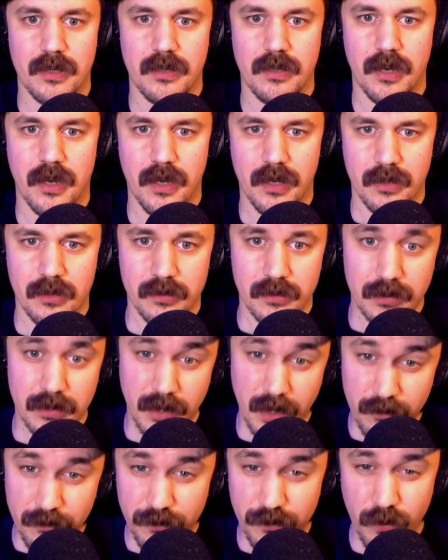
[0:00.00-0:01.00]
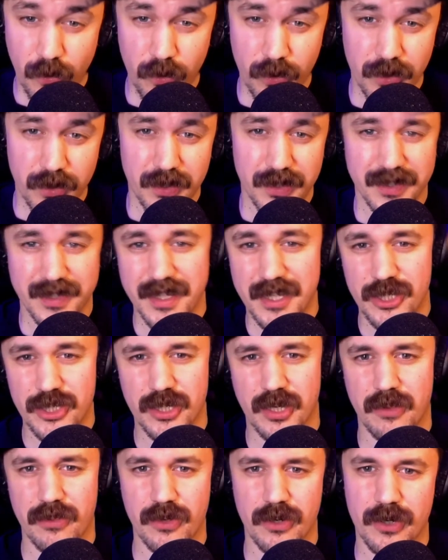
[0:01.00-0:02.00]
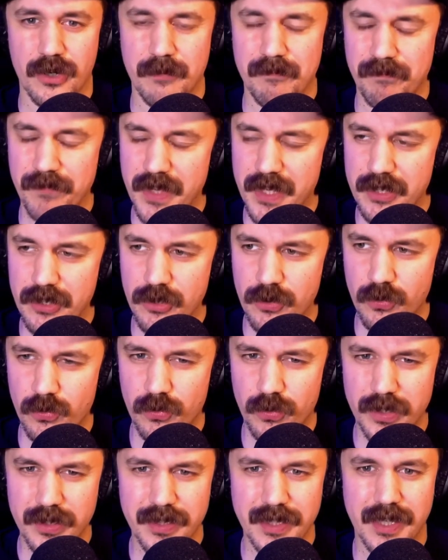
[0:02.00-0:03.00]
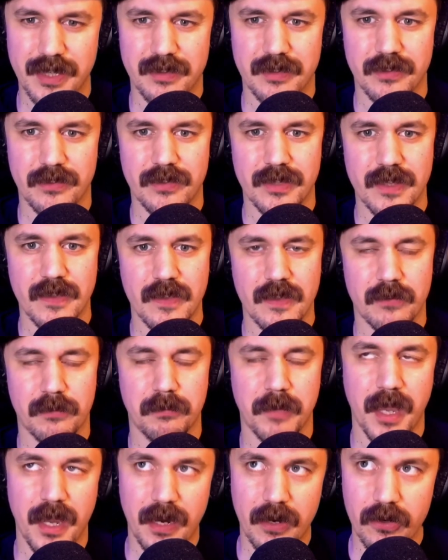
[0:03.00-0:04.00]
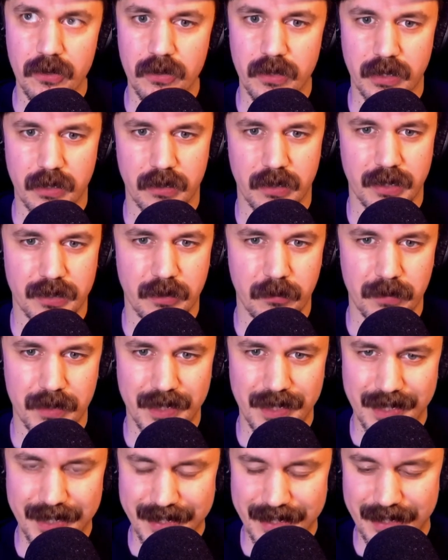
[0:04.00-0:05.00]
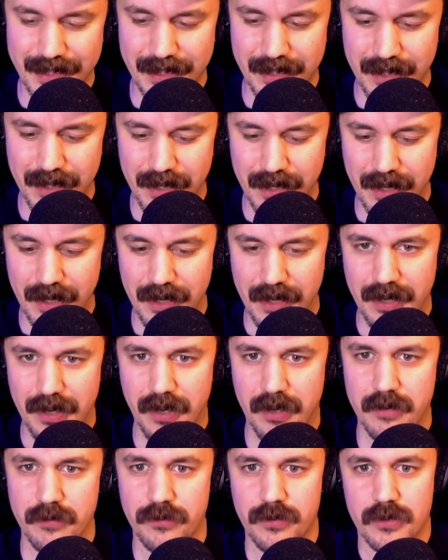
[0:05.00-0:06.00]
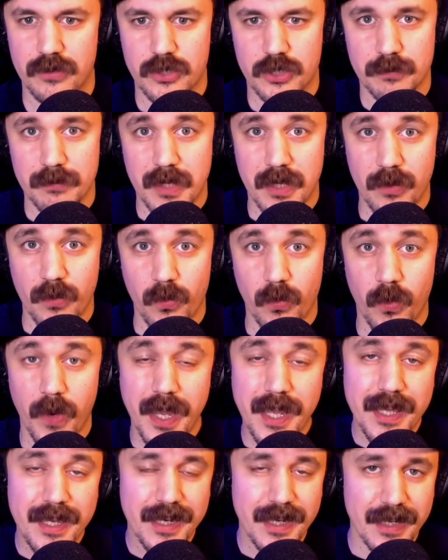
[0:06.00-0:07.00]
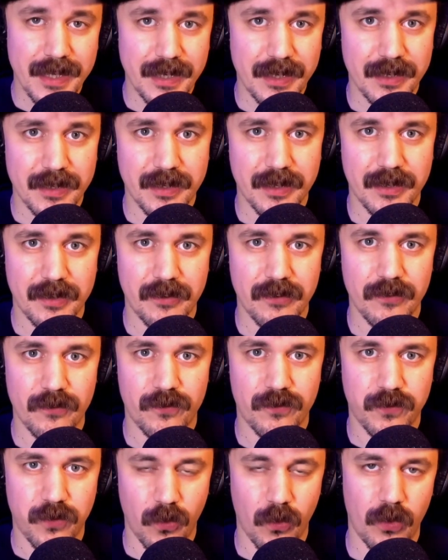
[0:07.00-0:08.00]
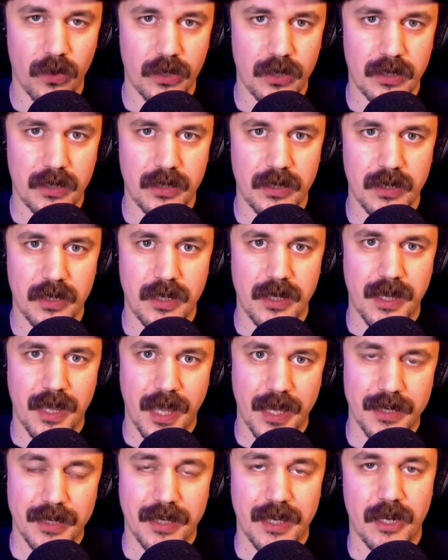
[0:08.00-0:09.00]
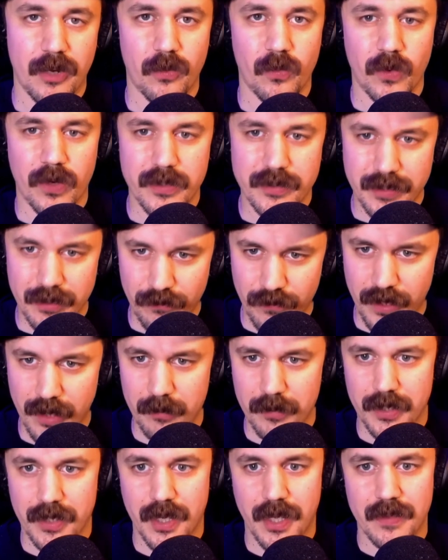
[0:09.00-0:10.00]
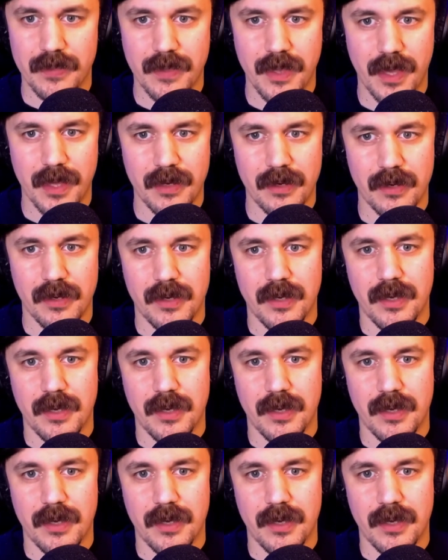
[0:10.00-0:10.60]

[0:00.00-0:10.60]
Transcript: love for each other, and you really get to see this parallel at the beginning of Shmi waiting for Anakin and wanting family, and then